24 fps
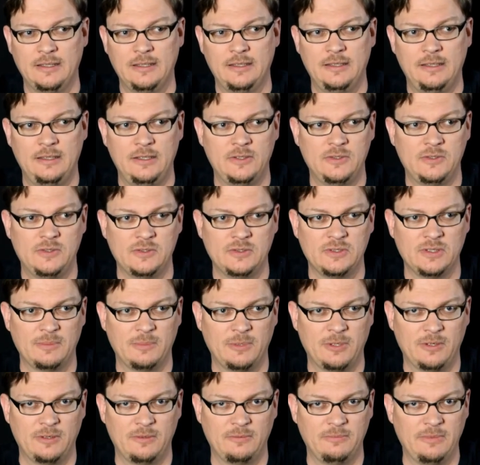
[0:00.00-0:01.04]
issues
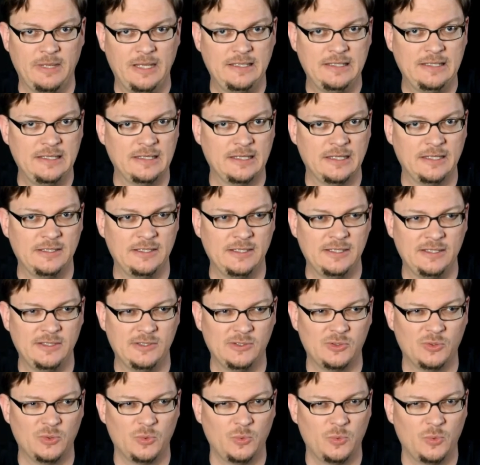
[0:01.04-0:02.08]
number 18,
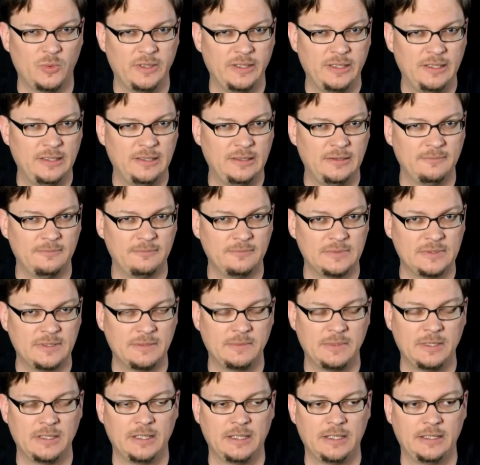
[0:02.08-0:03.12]
19, 20,
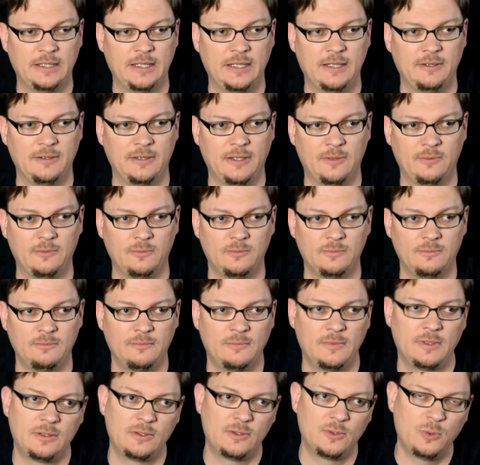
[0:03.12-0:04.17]
something like that, like
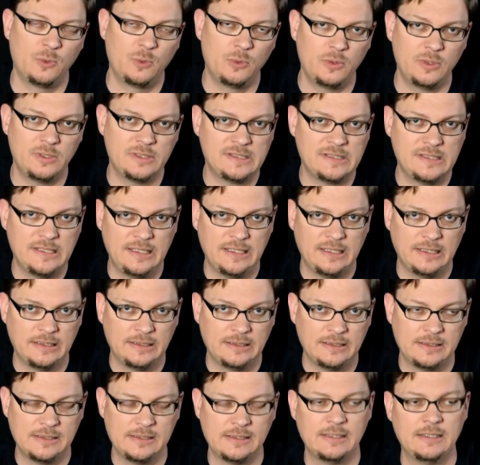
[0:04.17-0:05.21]
towards the
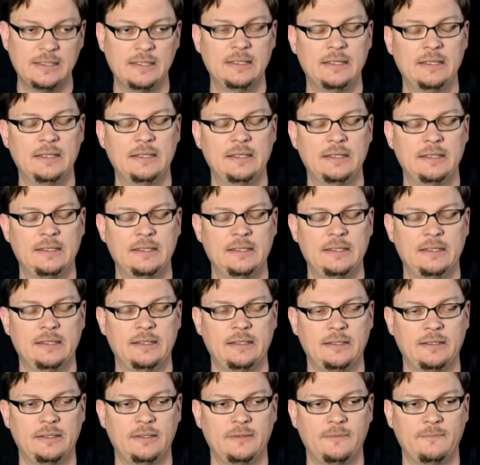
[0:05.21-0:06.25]
end
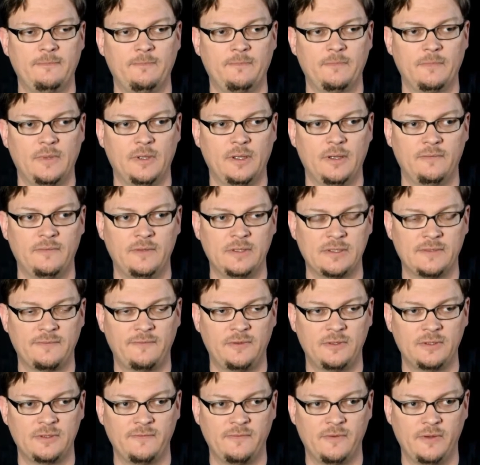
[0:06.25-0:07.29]
of this
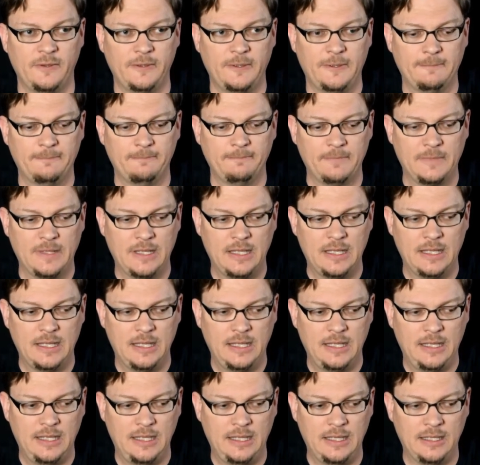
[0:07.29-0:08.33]
first volume.
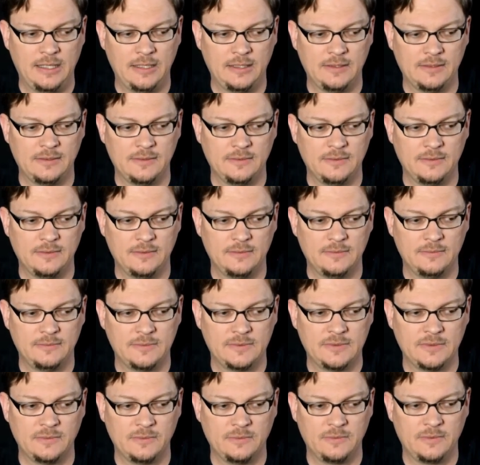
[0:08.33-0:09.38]
And
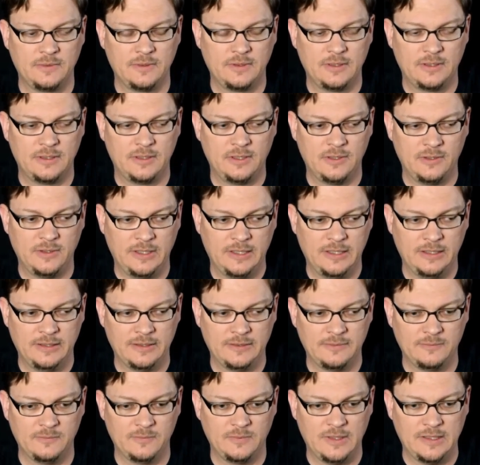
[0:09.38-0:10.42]
so Kieron
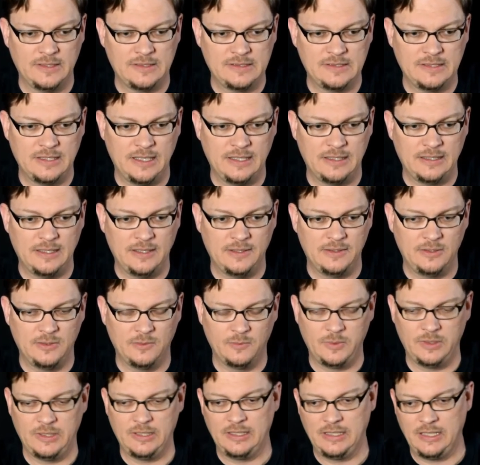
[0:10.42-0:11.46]
Gillen had said that,
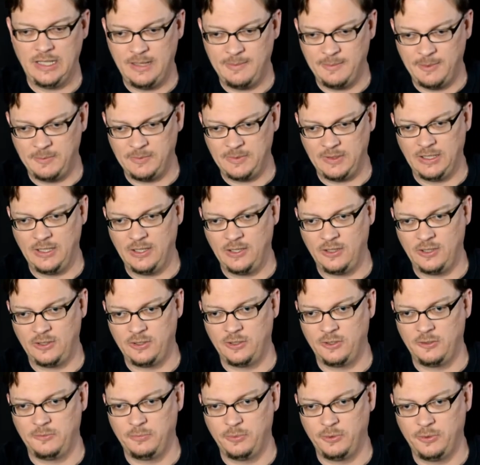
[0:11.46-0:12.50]
when he came up with the
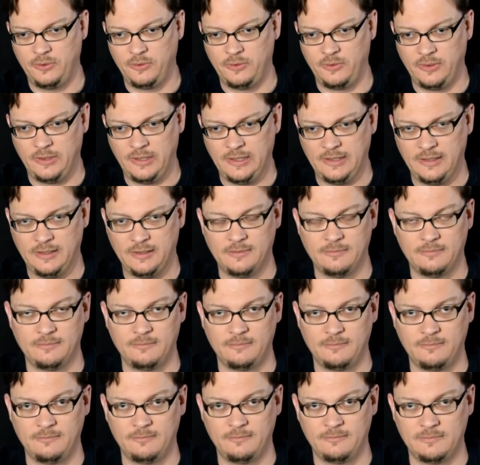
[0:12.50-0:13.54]
character and put her in
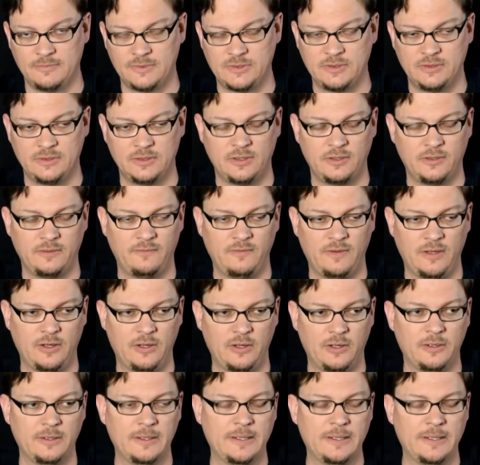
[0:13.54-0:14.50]
Darth Vader,